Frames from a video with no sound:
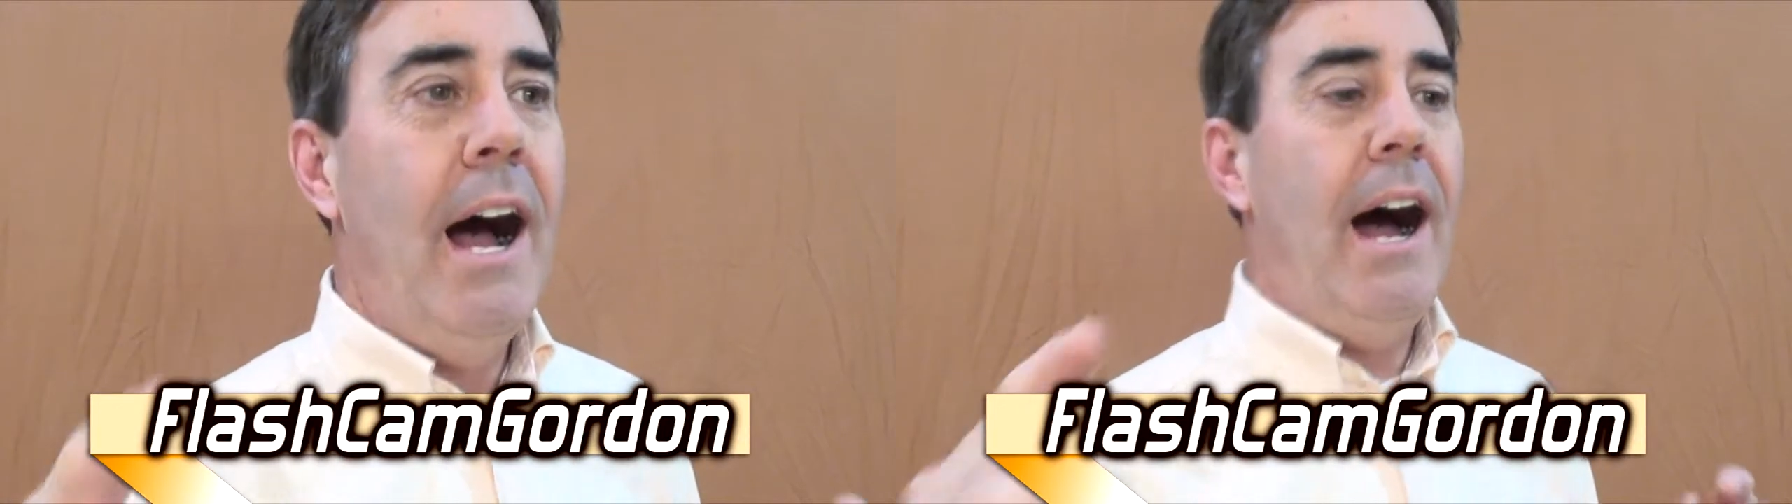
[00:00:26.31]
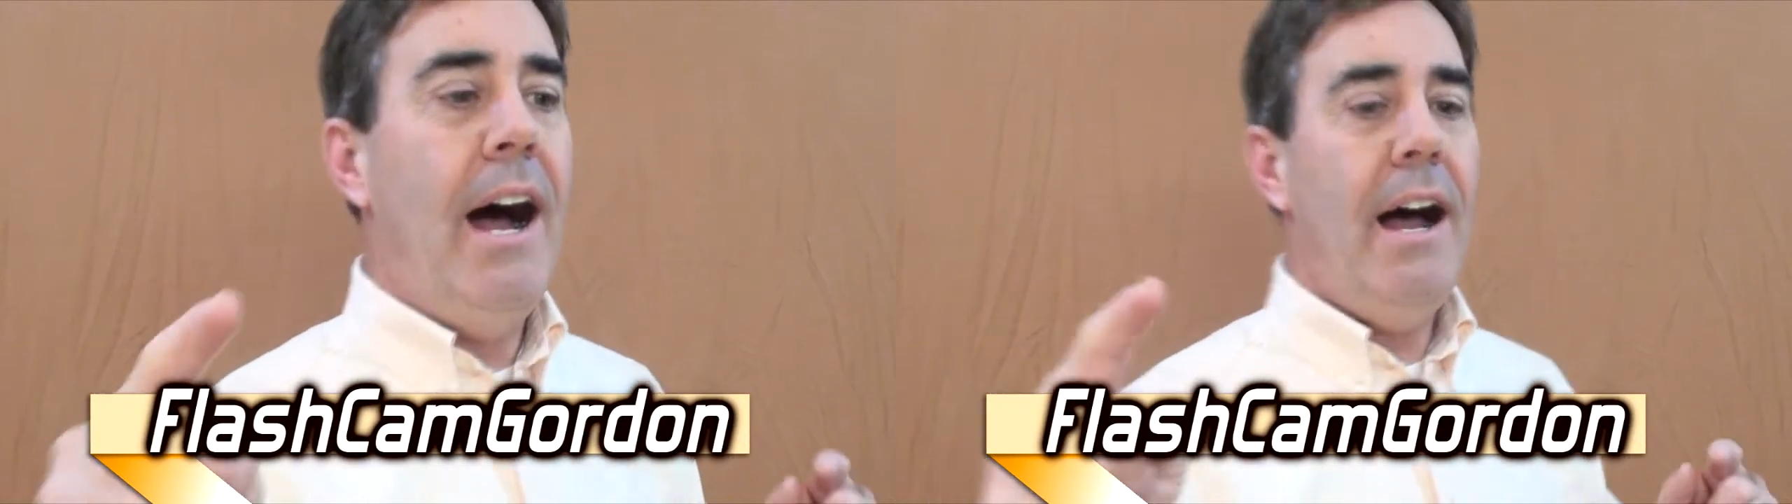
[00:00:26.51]

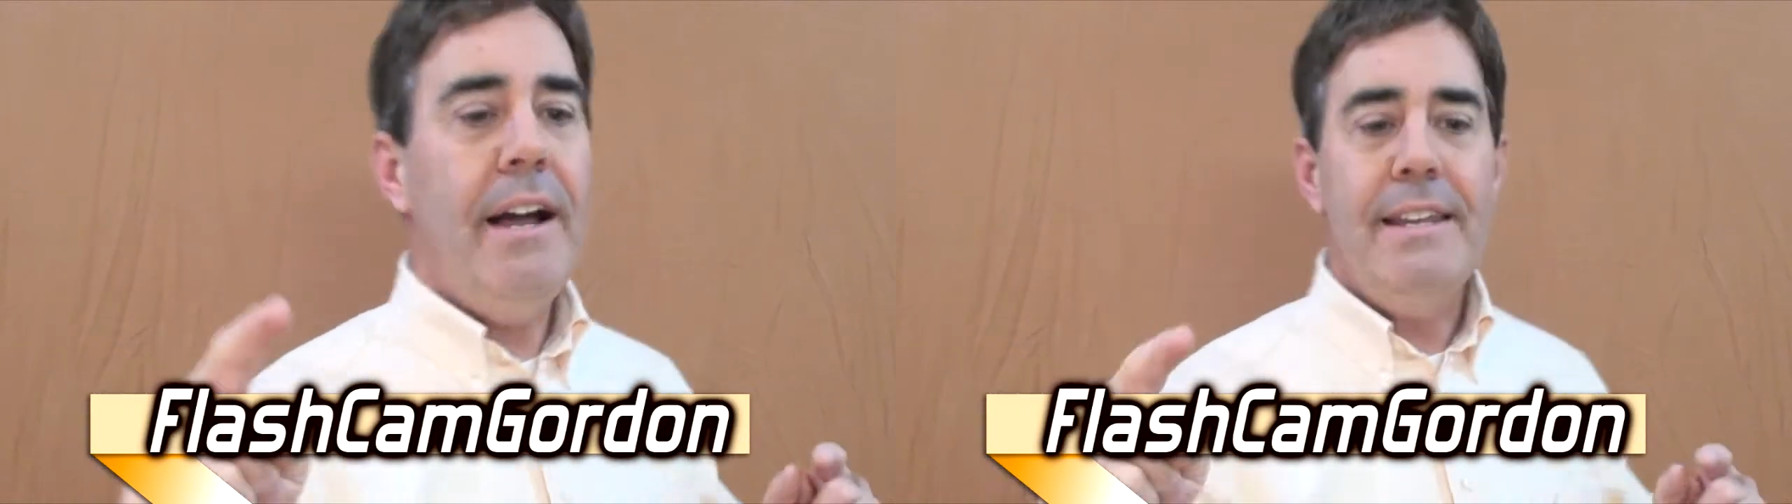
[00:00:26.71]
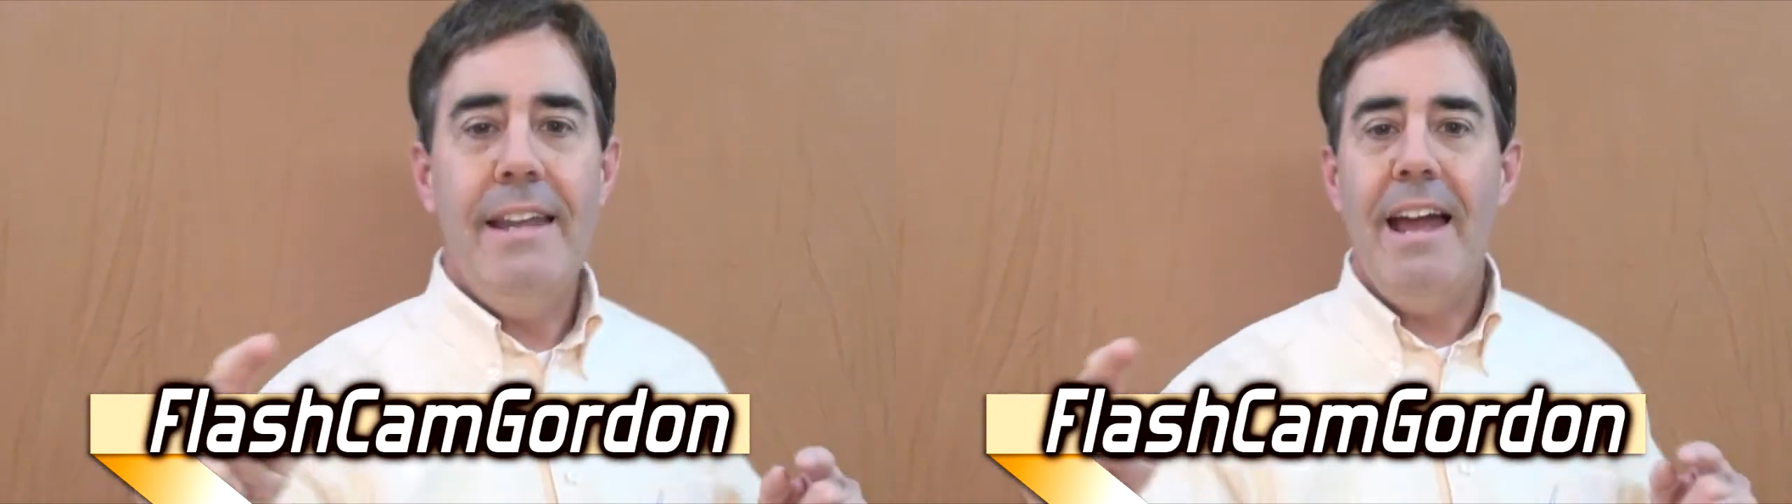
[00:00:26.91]

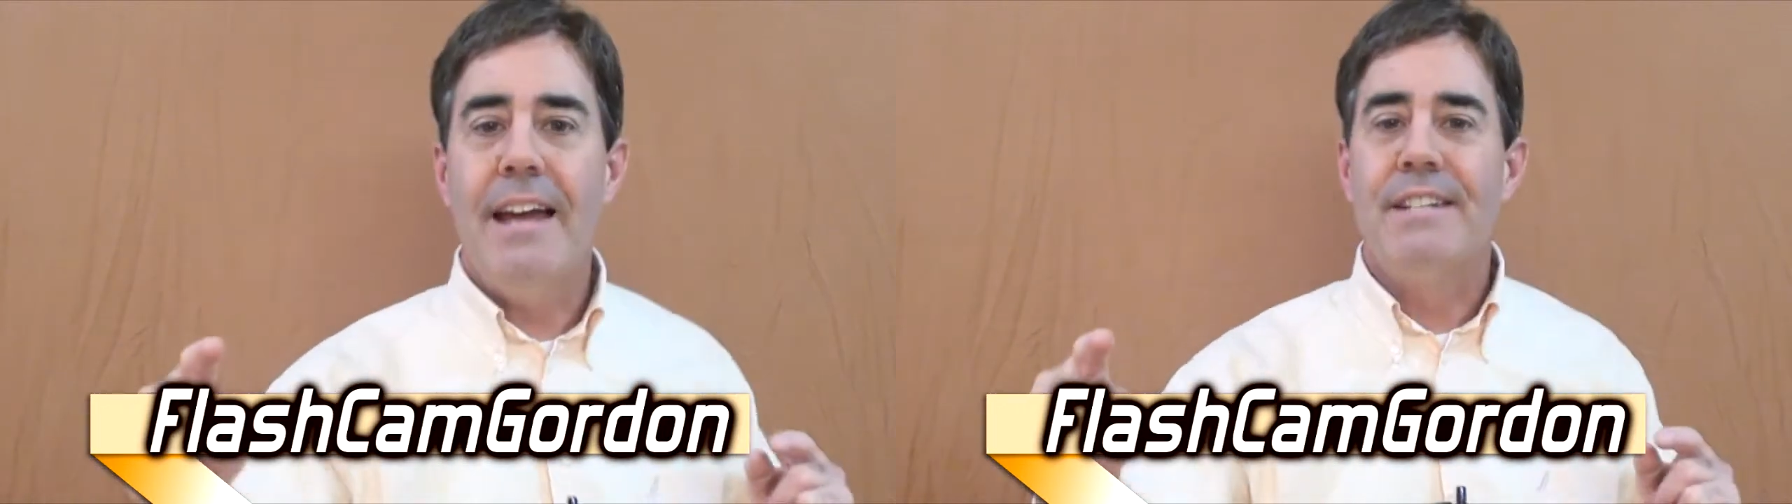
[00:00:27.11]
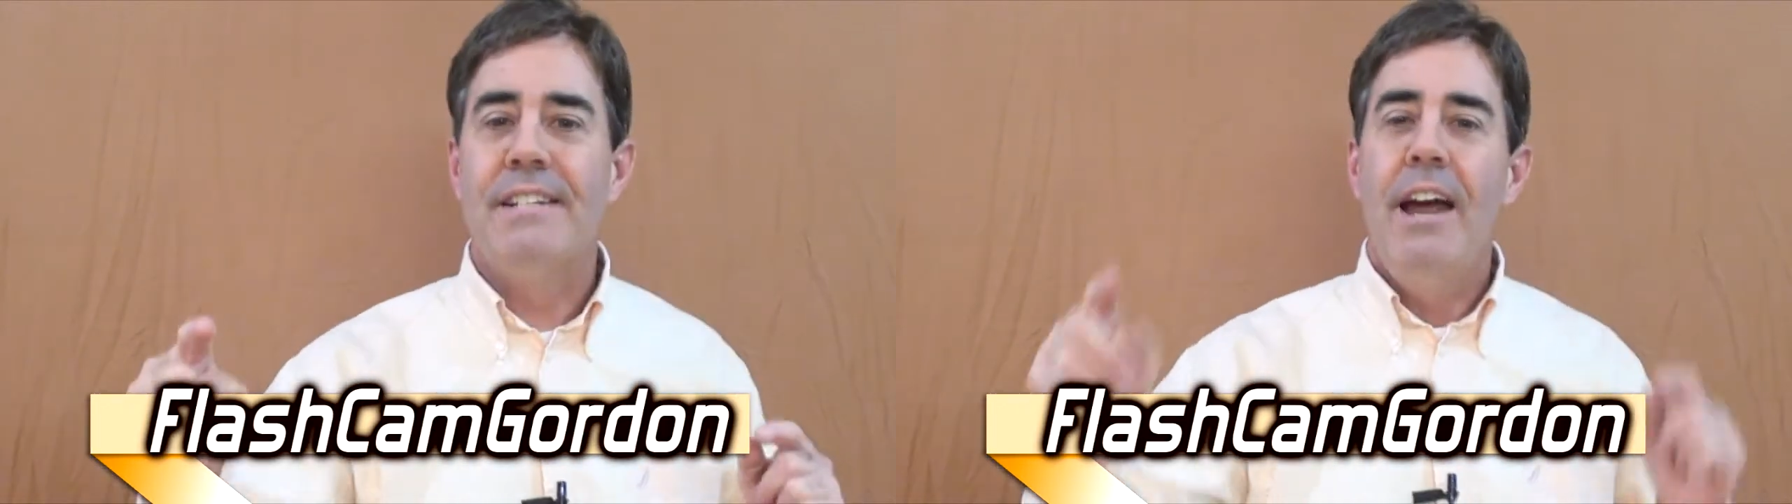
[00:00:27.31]
Ah,
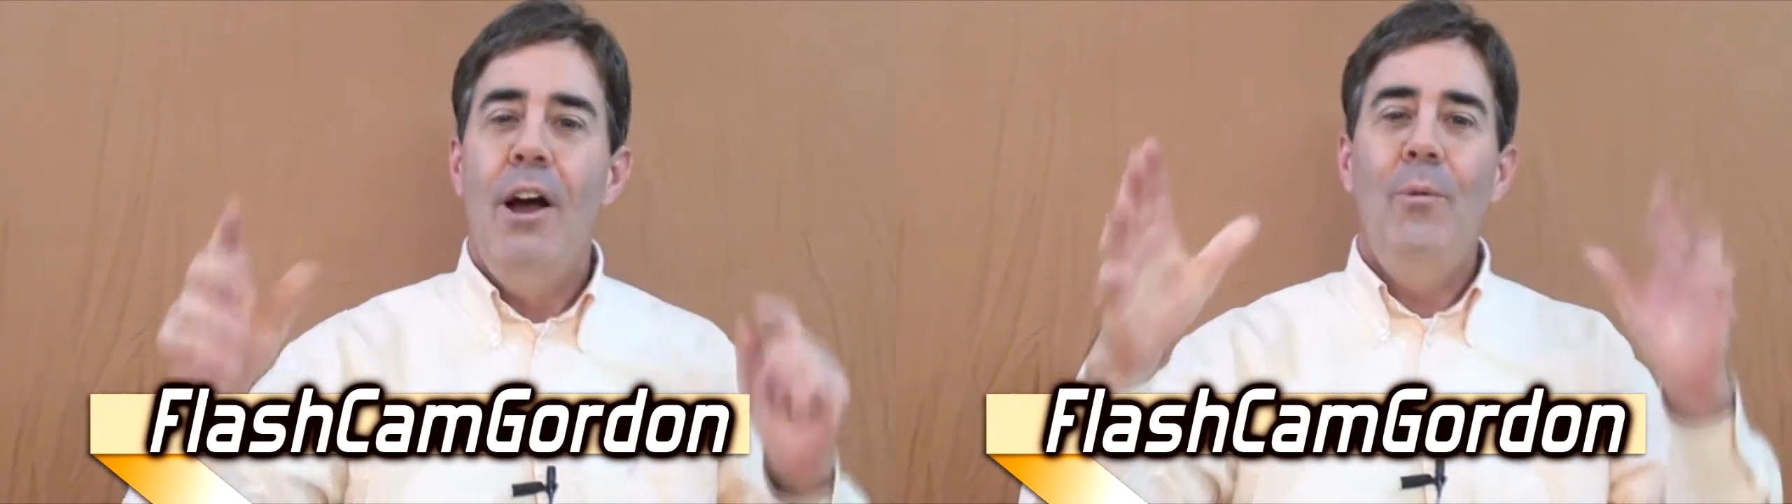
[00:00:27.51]
yes,